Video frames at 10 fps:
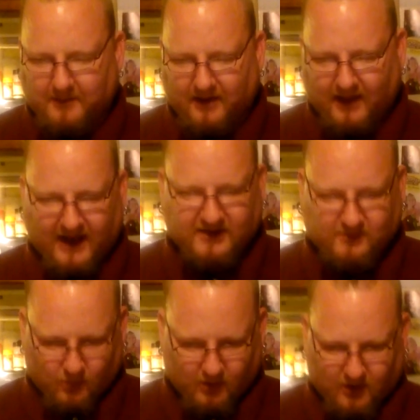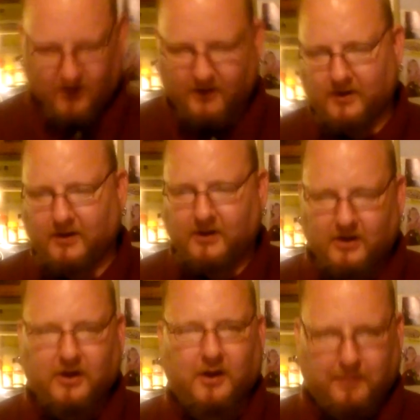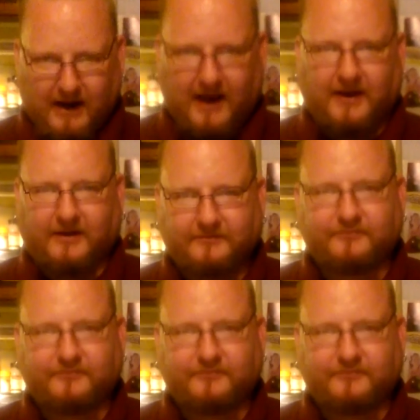my last word, goodbye.